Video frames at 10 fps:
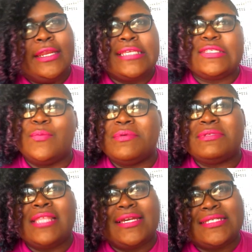It's almost
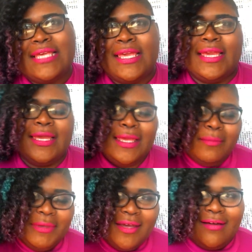like saying
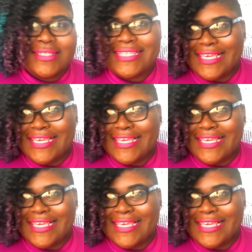Beyonce